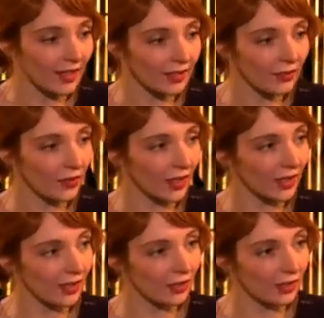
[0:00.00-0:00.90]
I like the
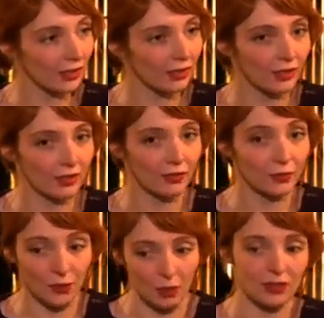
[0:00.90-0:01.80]
fact that you can
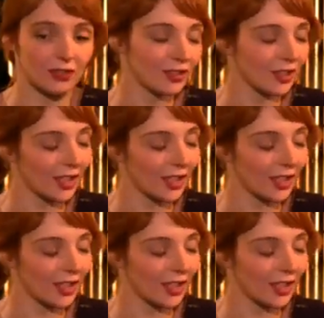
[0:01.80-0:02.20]
fall.